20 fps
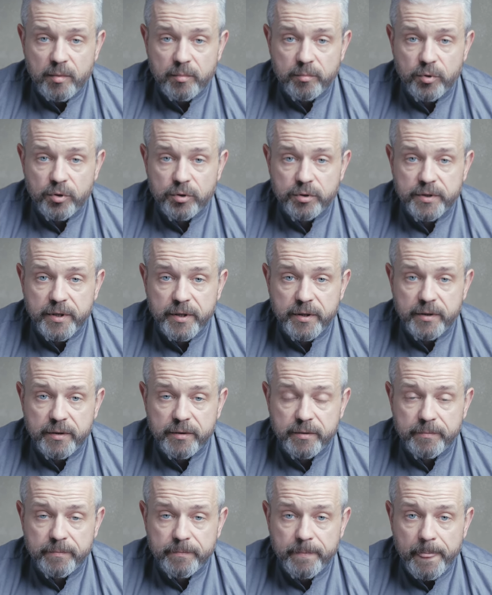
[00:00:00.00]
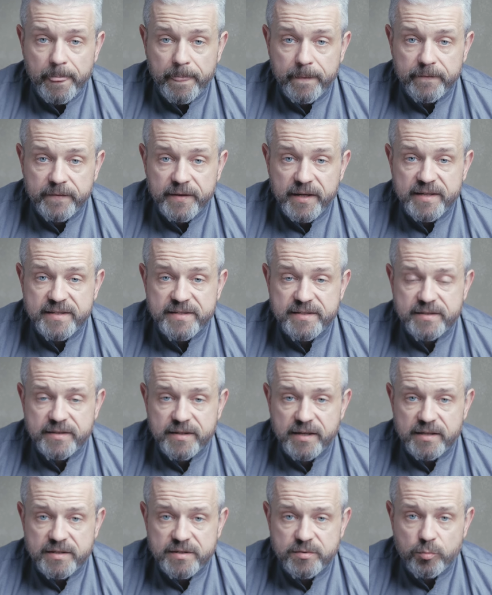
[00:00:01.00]
But
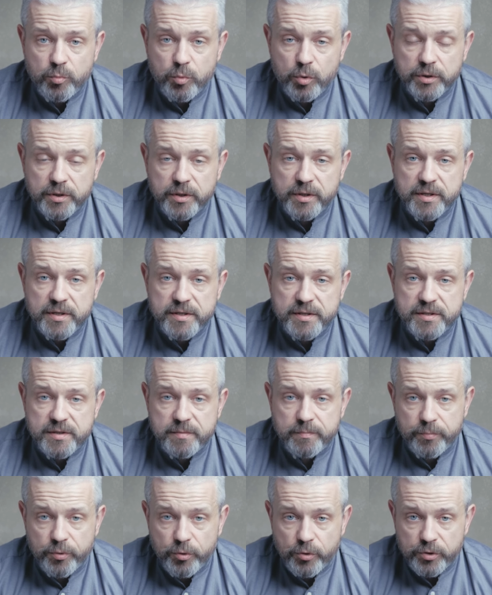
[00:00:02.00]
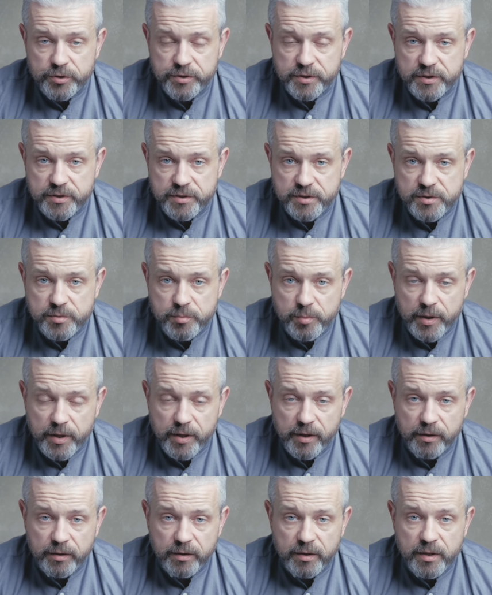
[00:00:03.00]
that's what is important as
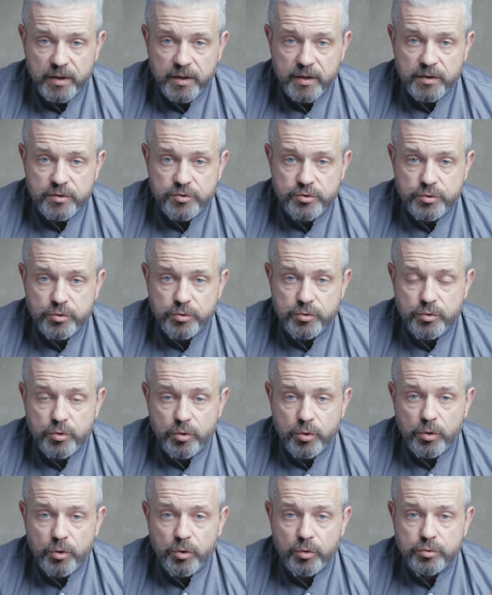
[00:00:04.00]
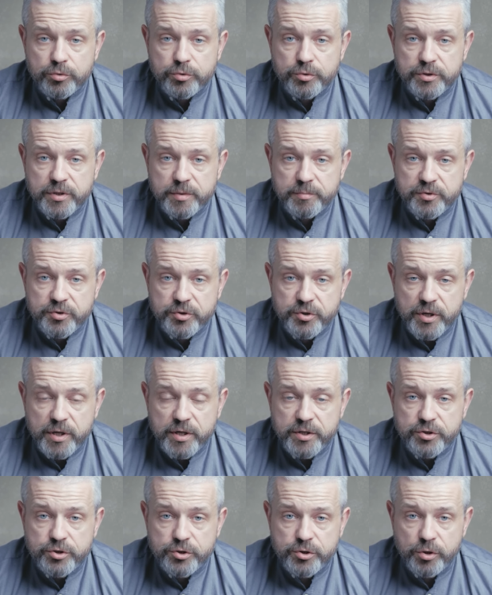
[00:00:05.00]
well, to go to them
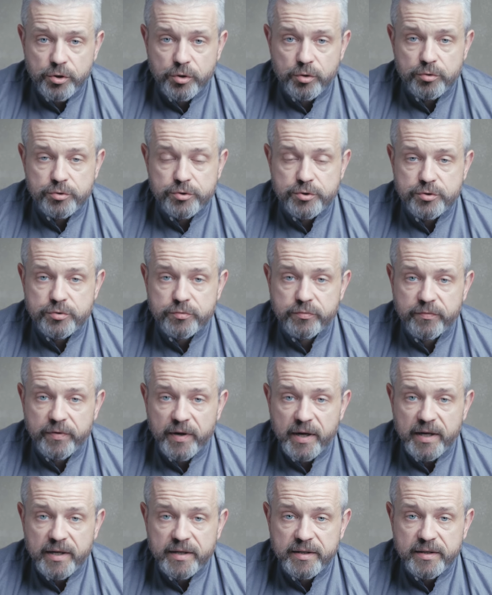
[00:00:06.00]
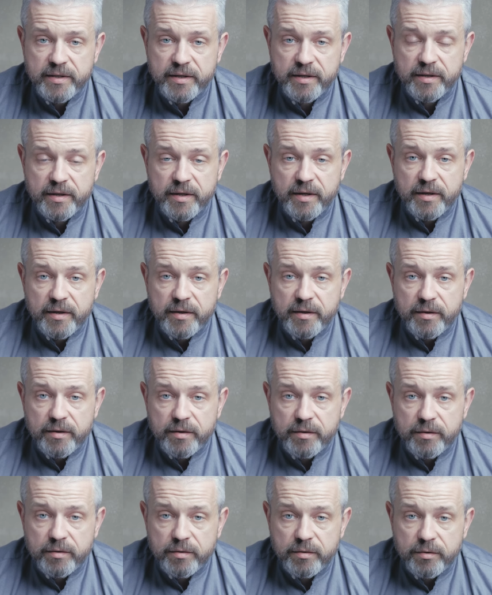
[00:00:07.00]
trade shows, to find
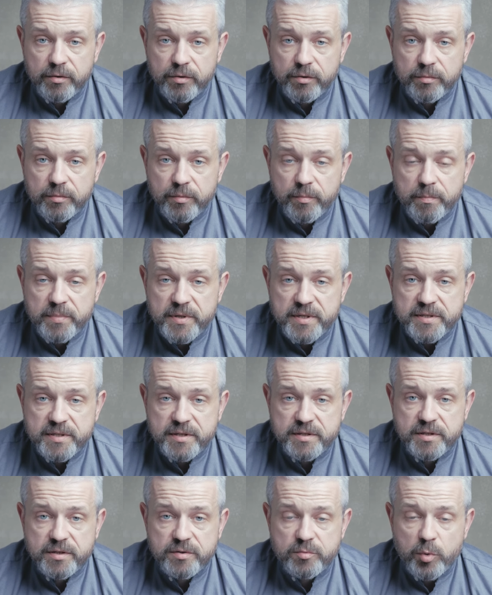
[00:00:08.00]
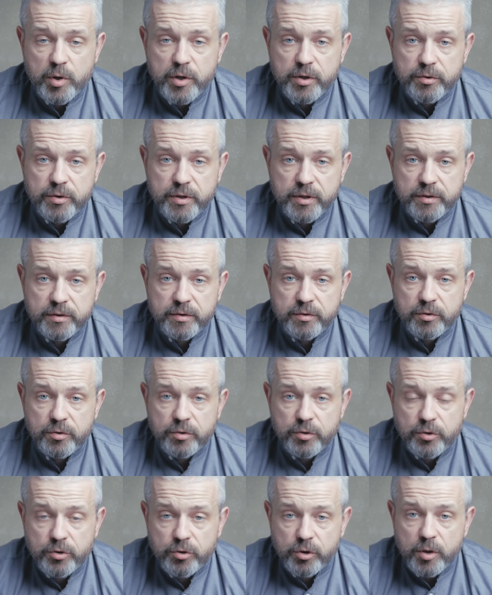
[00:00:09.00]
the businesses where you can
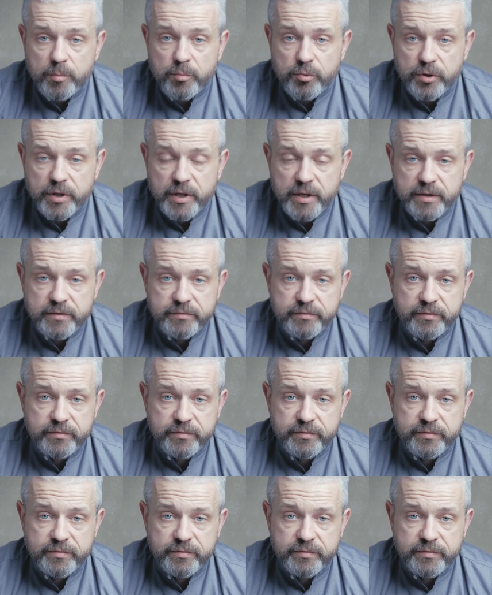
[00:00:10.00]
collaborate